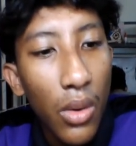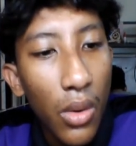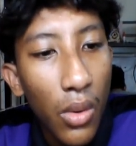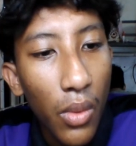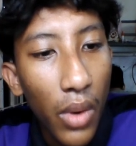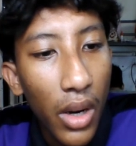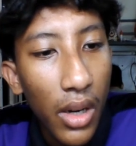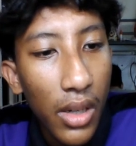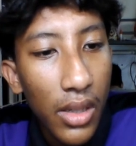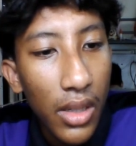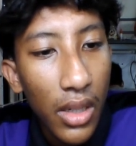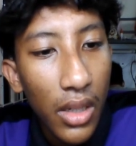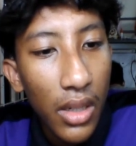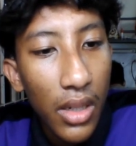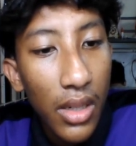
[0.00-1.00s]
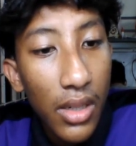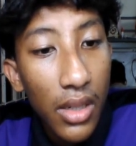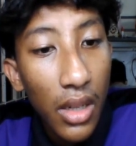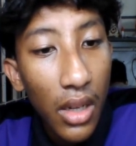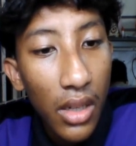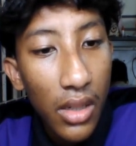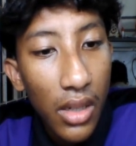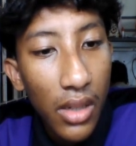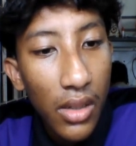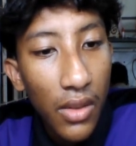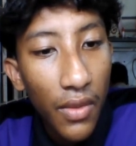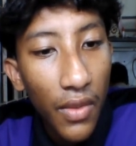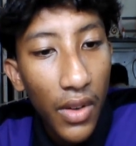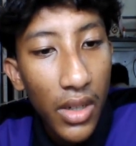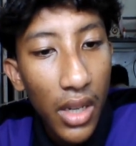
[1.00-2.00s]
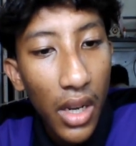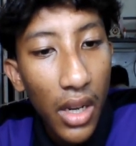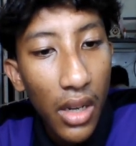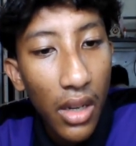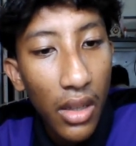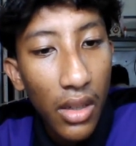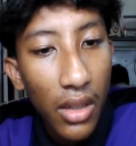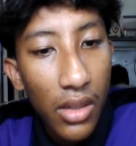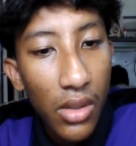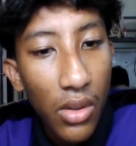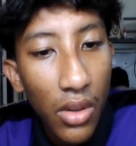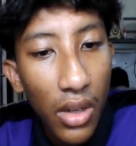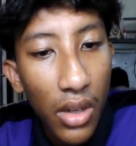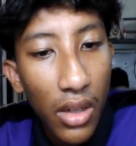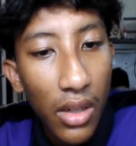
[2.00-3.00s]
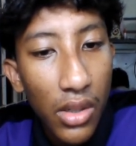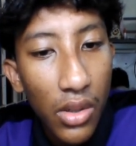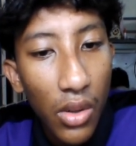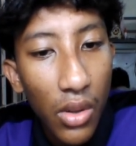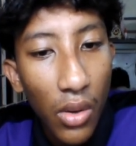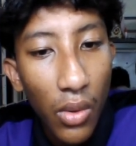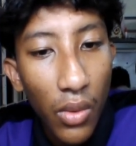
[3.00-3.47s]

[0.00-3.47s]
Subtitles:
whereas in diesel engine, fresh air enters during the stroke,